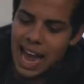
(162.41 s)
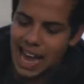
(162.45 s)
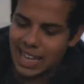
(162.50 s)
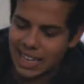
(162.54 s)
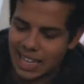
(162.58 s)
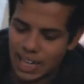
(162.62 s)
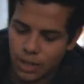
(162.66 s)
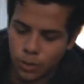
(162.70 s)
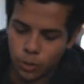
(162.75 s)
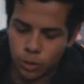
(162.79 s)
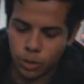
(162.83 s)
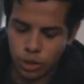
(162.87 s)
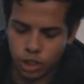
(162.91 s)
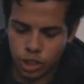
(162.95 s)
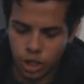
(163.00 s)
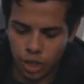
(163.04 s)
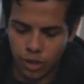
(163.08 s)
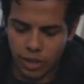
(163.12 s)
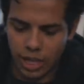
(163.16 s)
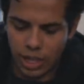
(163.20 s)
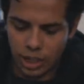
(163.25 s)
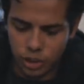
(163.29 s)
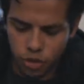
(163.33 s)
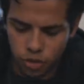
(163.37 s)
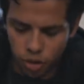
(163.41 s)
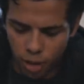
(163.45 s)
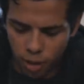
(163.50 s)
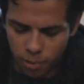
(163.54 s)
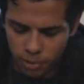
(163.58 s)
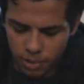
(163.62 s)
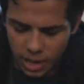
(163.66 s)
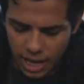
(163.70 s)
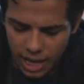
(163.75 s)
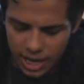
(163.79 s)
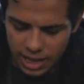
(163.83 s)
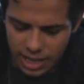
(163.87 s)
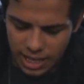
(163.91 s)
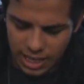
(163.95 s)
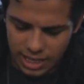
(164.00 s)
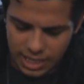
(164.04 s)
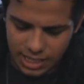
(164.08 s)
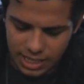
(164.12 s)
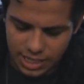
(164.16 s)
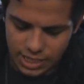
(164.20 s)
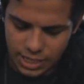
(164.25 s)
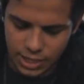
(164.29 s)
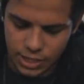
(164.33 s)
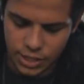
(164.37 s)
And then also they dropped like
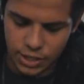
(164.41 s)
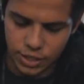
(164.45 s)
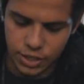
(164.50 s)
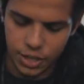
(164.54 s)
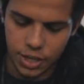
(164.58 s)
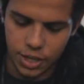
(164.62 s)
this